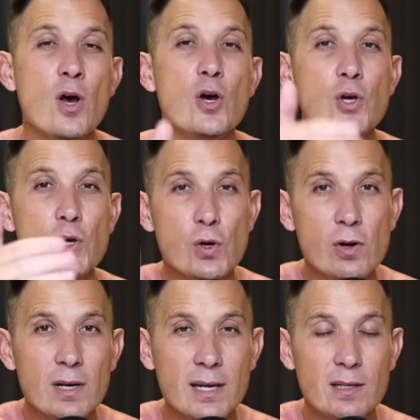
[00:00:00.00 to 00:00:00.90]
You
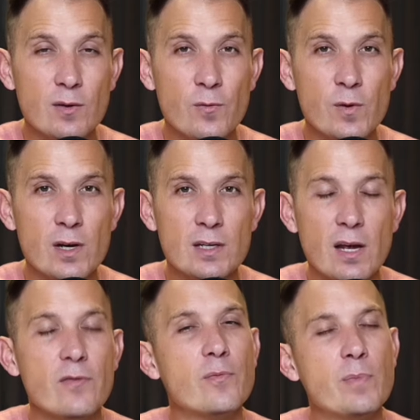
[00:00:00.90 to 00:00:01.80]
don't need to fear
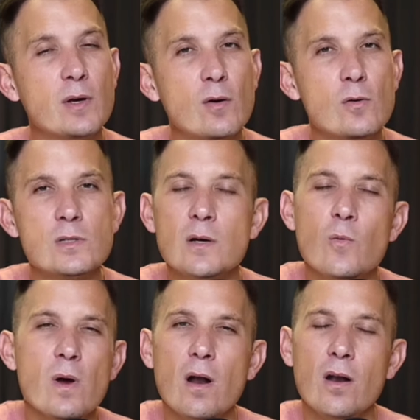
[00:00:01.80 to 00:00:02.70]
death because
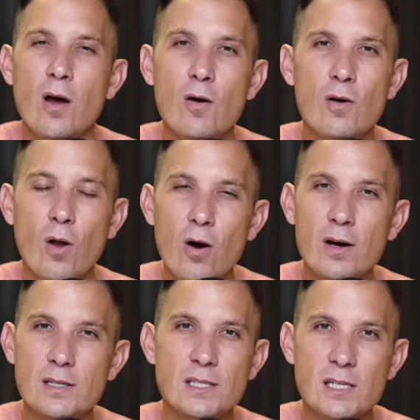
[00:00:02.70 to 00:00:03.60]
we are no
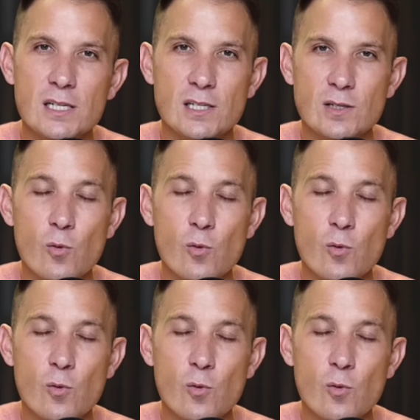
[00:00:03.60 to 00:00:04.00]
longer sinners.